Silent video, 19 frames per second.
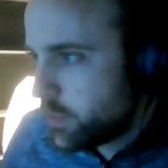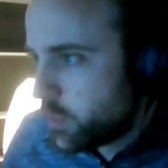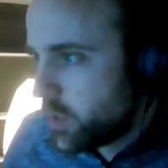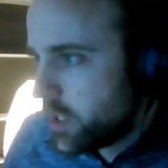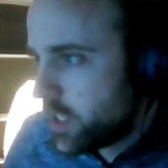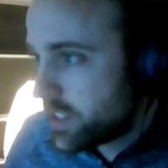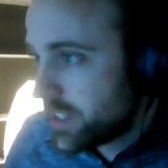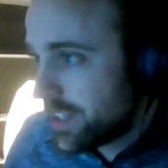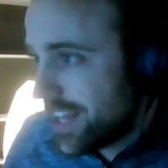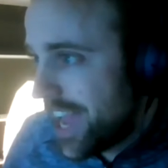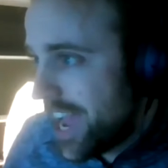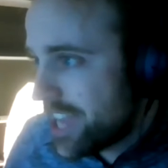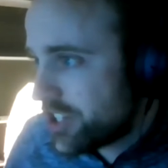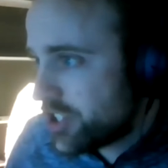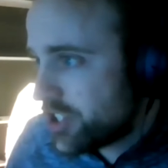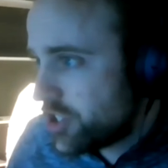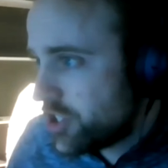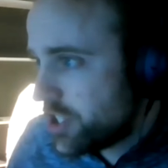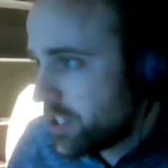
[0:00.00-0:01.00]
was
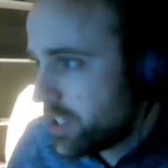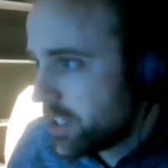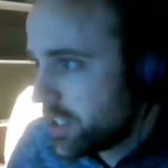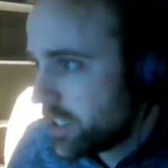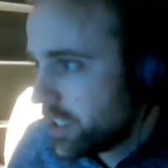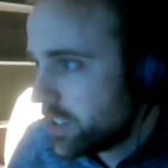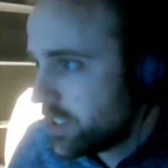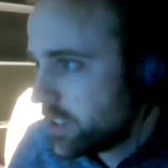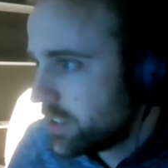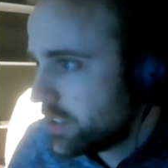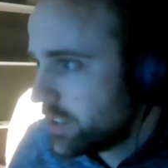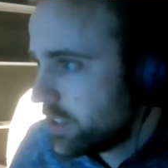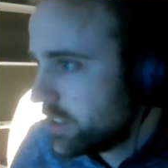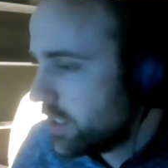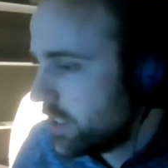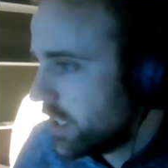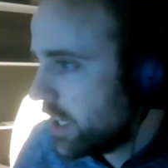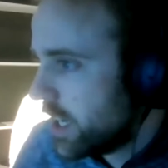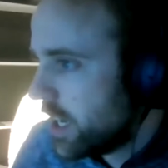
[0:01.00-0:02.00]
last year,
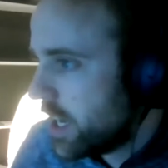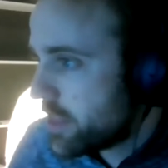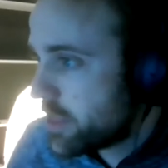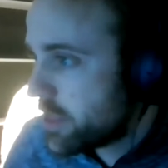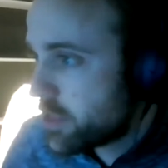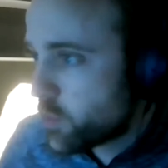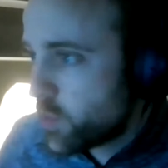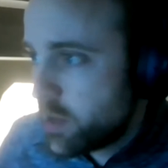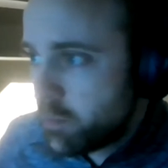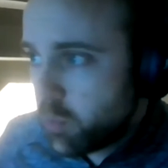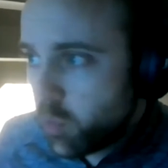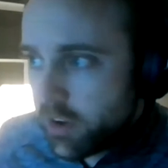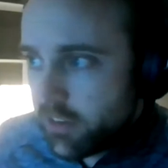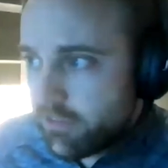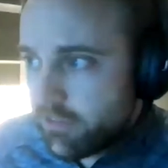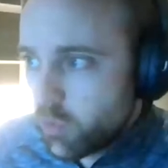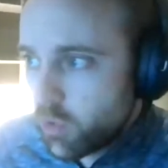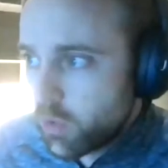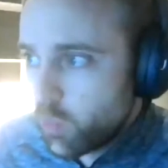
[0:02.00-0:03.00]

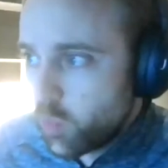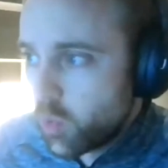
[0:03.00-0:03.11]
3.4